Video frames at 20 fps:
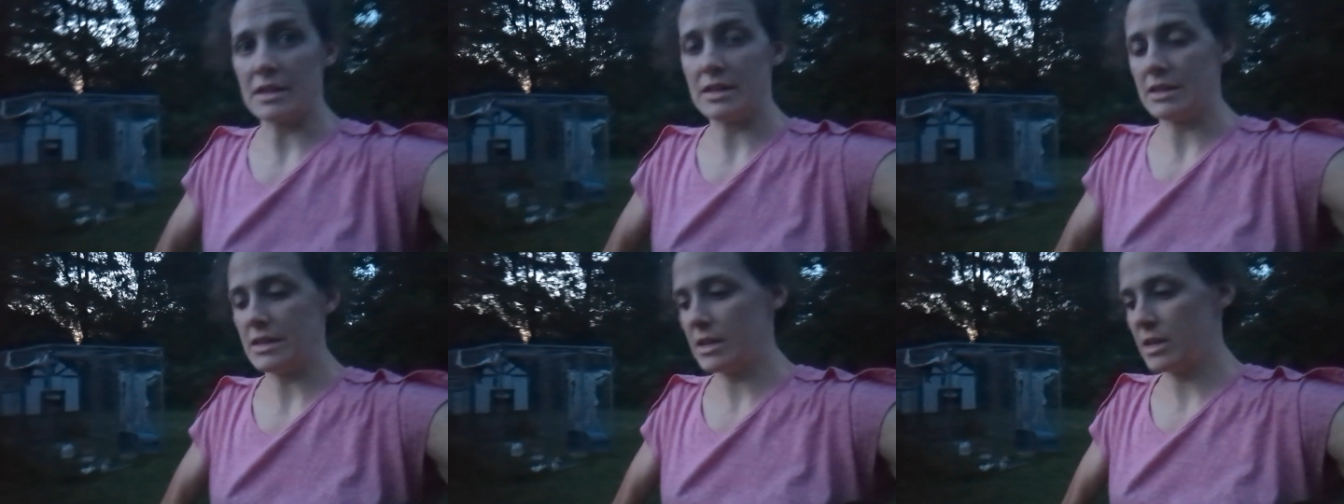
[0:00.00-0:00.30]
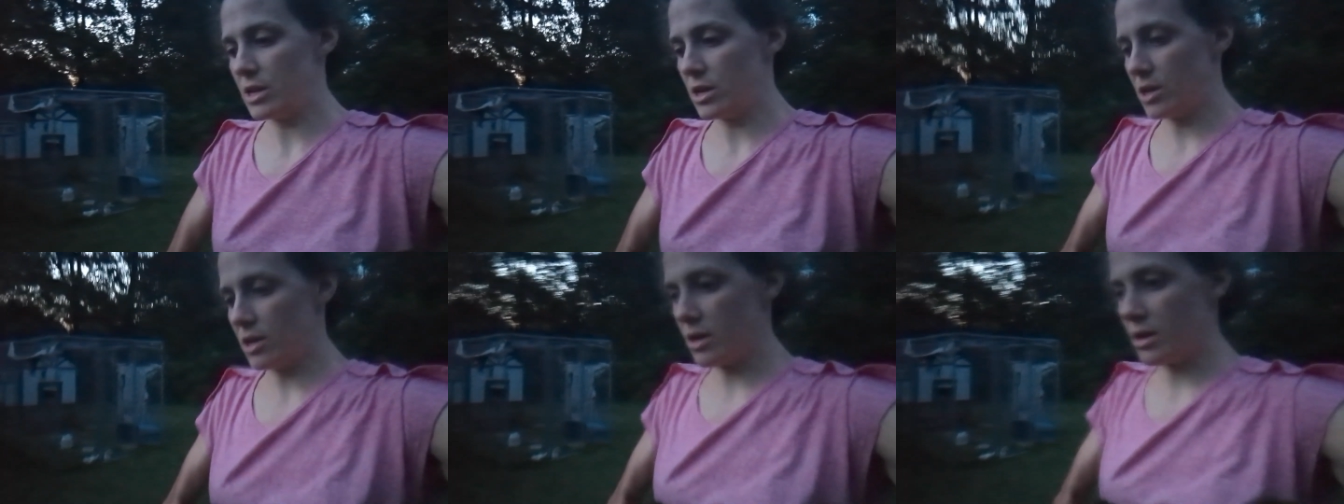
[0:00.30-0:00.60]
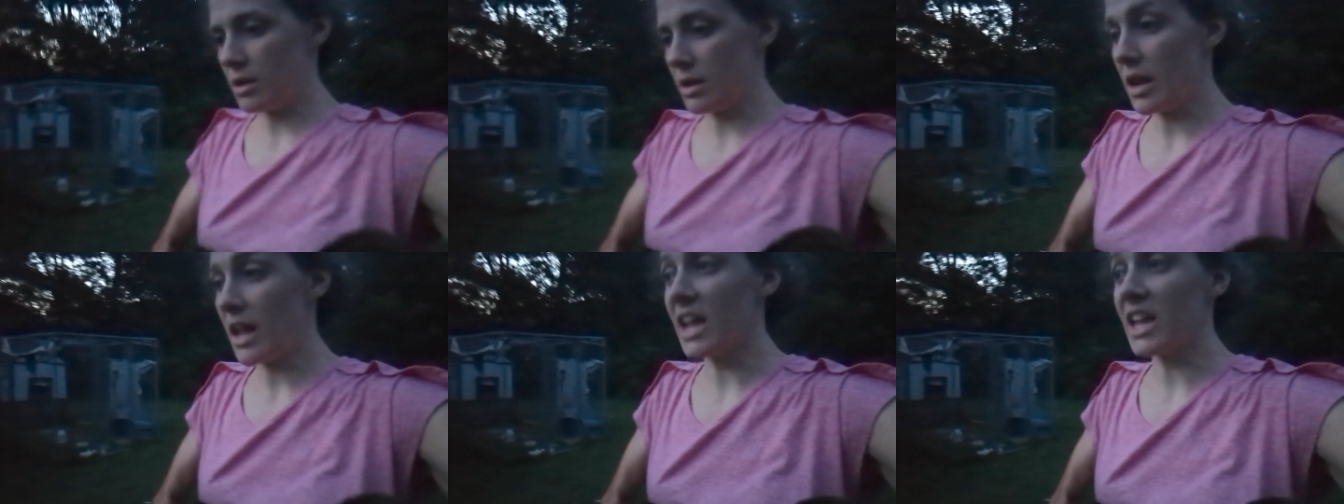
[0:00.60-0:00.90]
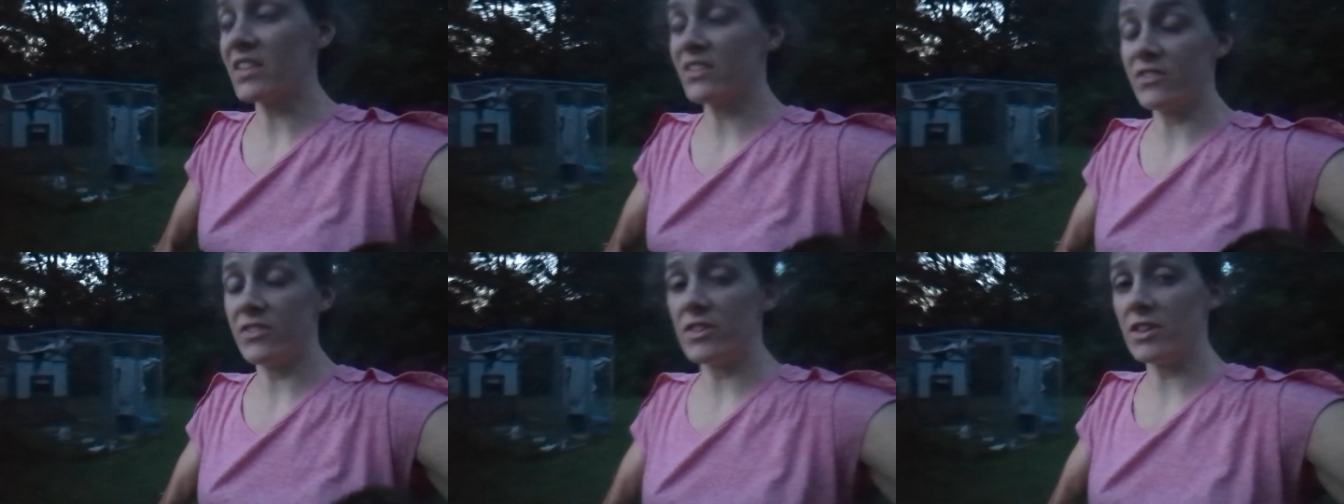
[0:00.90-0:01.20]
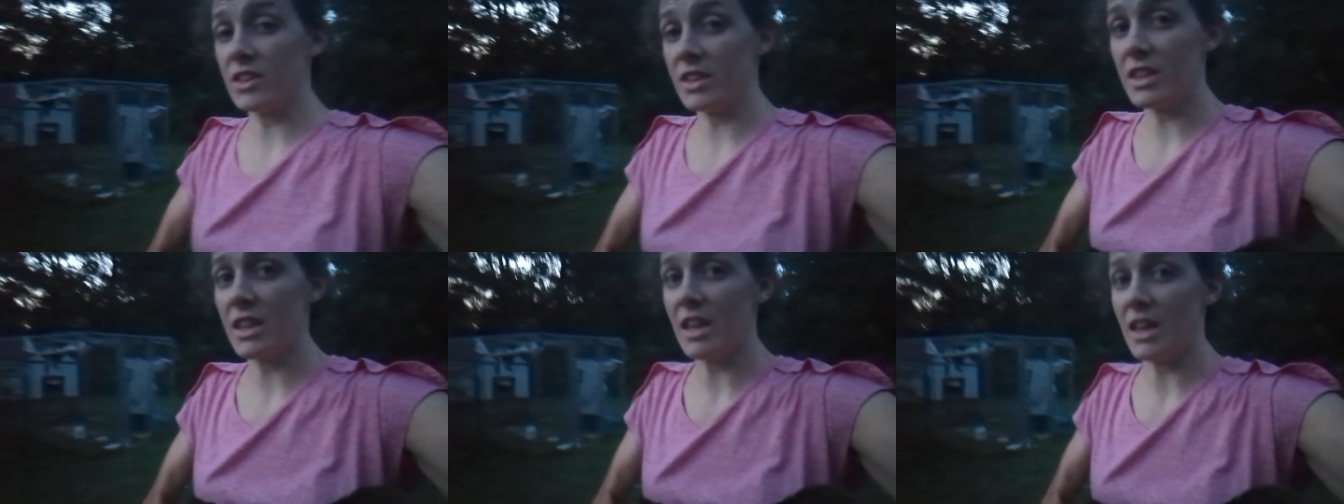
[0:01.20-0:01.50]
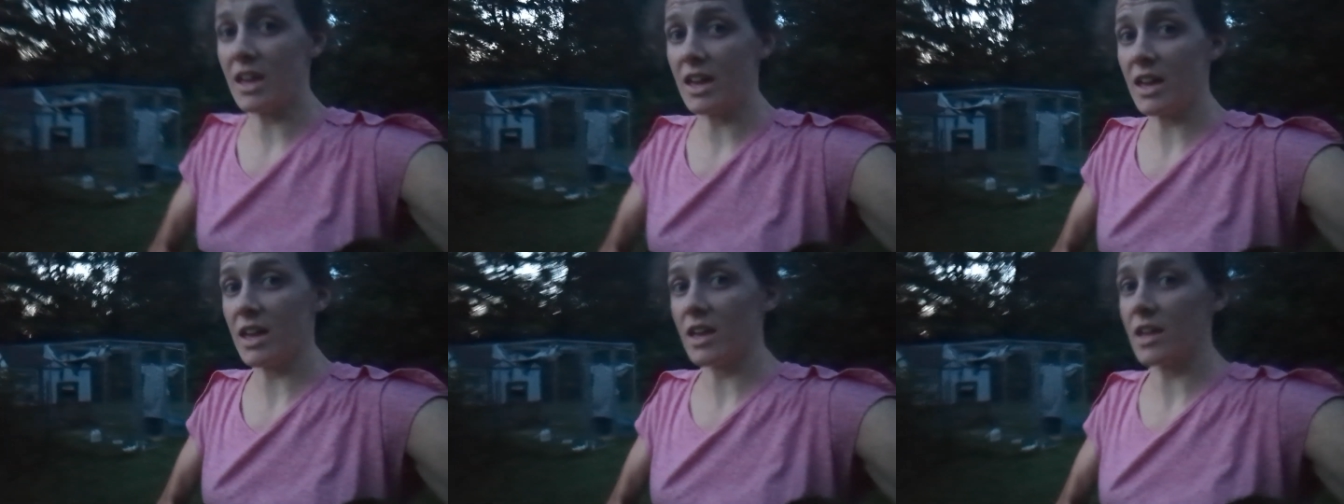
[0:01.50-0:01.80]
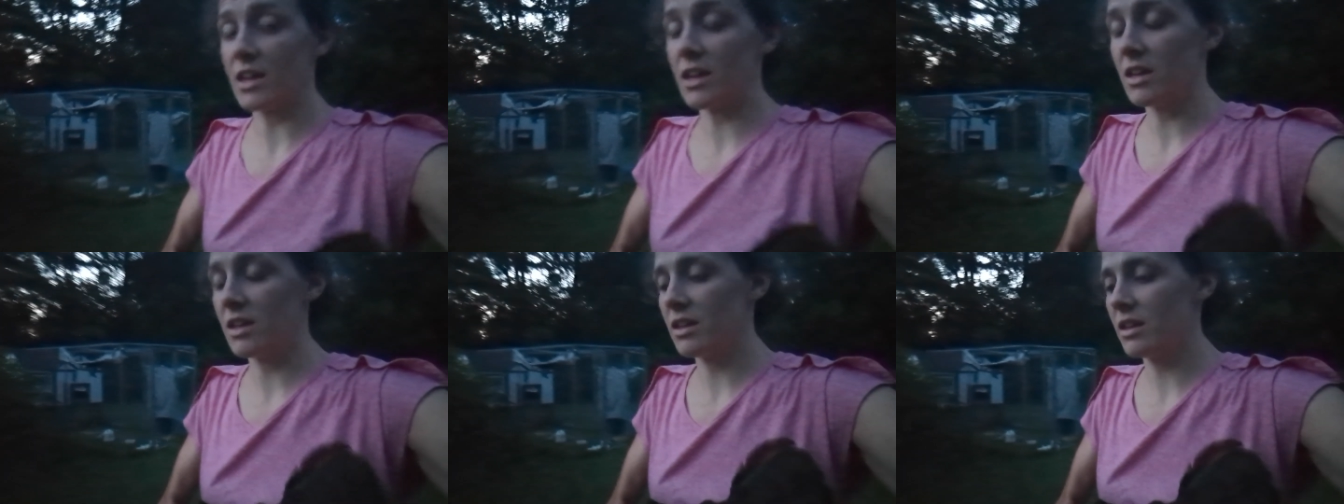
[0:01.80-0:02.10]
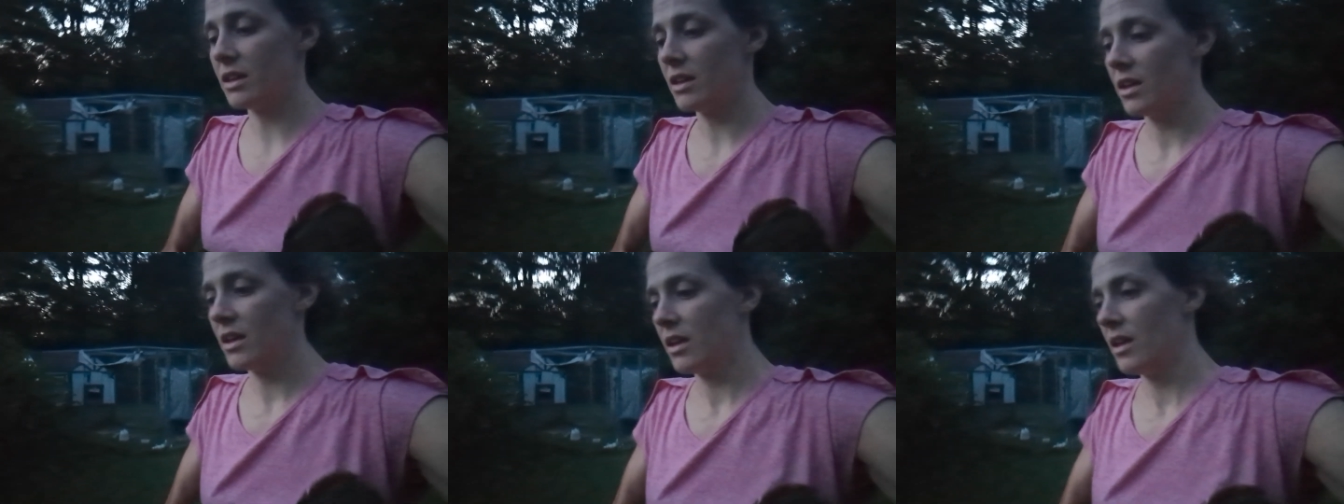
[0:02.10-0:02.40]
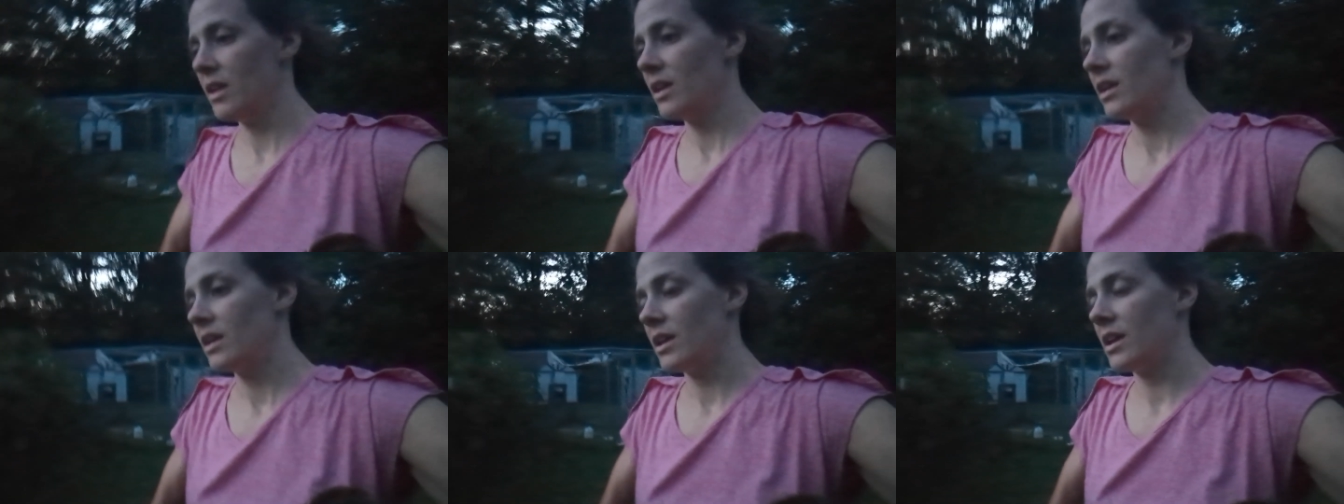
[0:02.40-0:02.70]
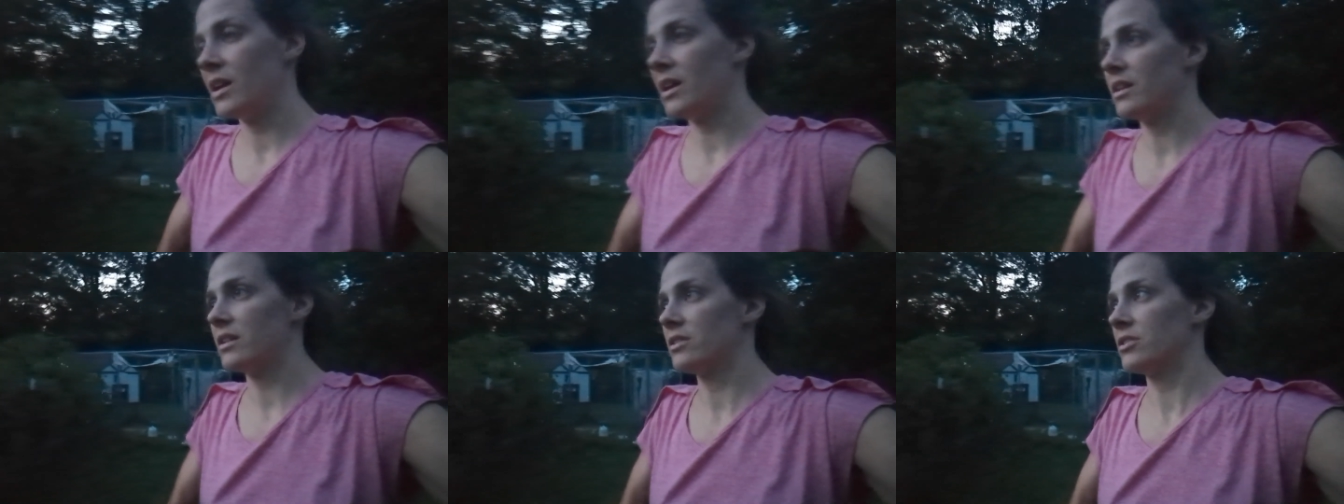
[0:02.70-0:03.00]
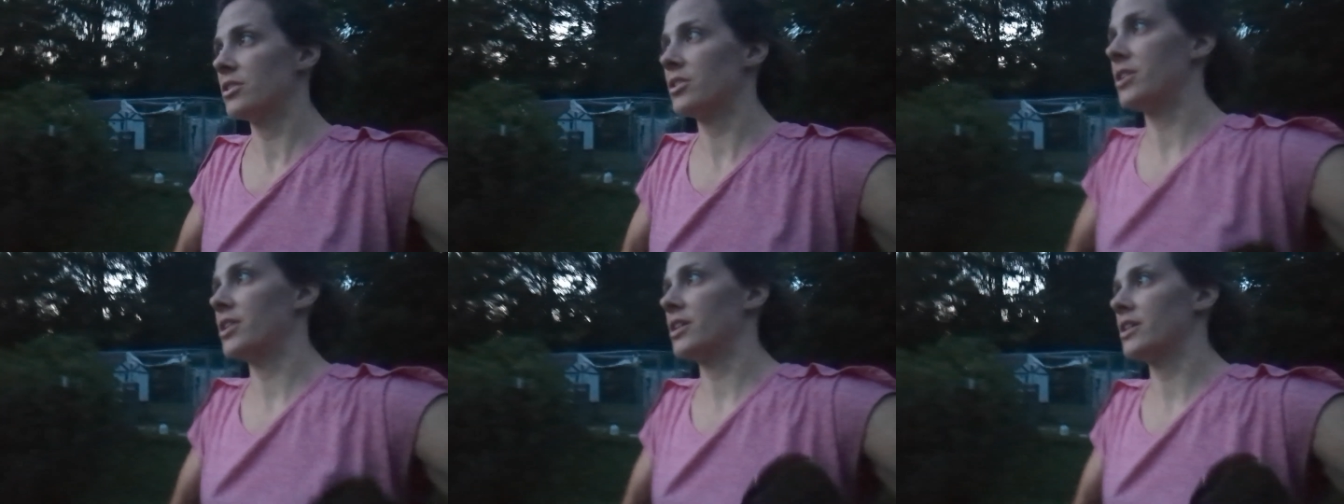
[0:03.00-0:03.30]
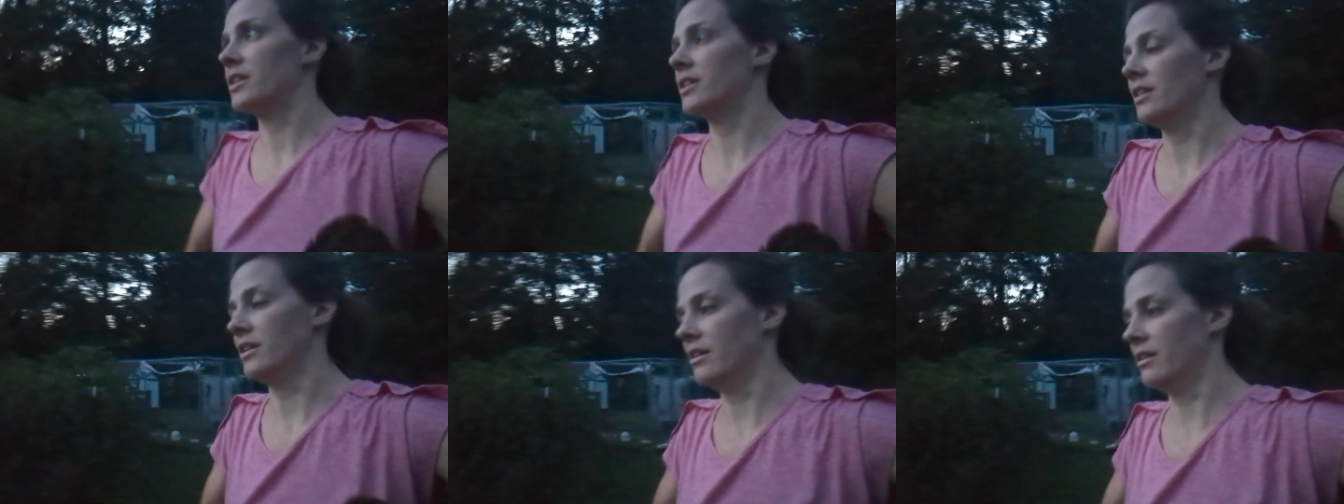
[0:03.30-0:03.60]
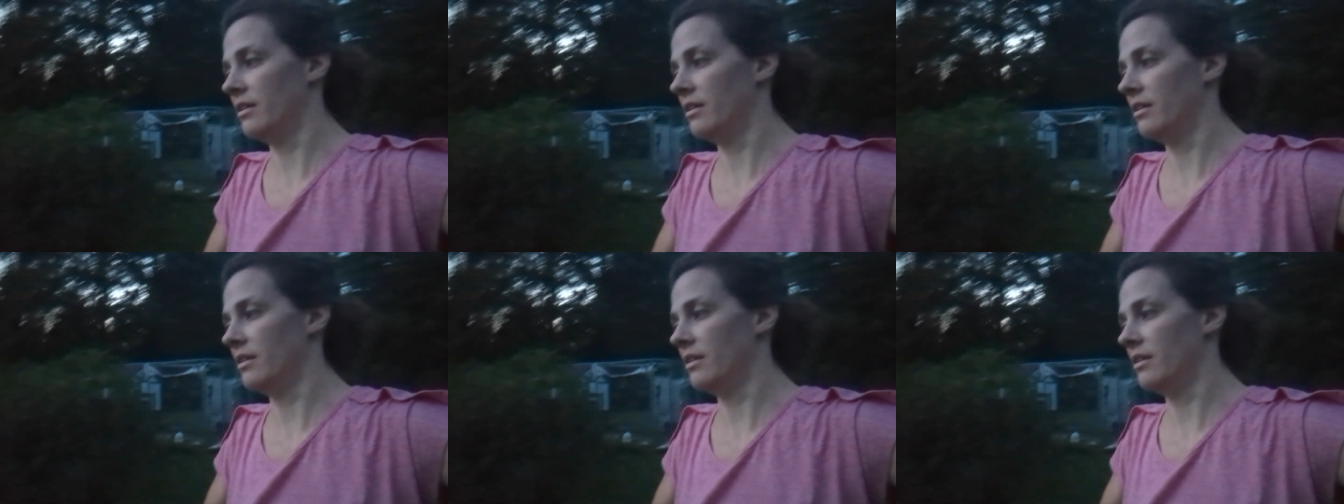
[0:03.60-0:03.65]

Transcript: Hen here. I can feel the egg in her